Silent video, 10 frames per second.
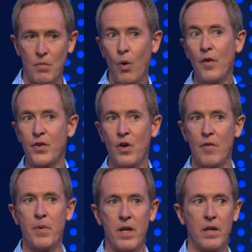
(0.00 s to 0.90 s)
more of you
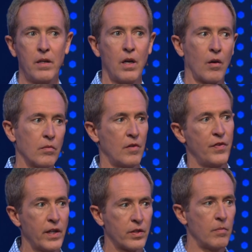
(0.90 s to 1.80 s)
have been, a
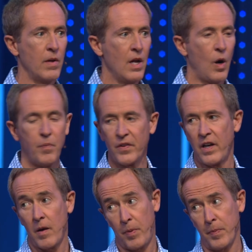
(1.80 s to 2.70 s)
victim, hopefully
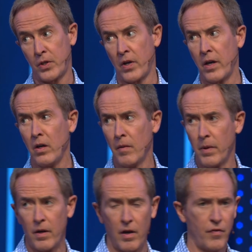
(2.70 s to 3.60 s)
not a perpetrator,
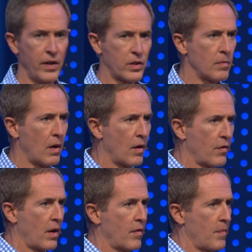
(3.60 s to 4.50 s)
but a victim
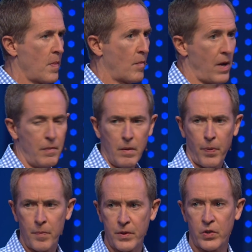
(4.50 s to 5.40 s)
of, or maybe a
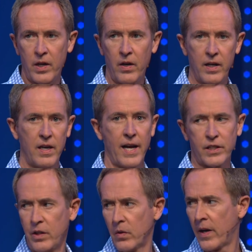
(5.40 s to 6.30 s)
perpetrator. I didn't
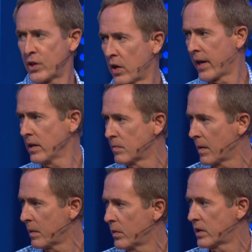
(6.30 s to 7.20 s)
ask you to raise your hands.
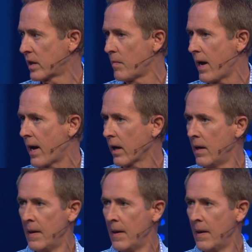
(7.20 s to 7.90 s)
Maybe we should go back.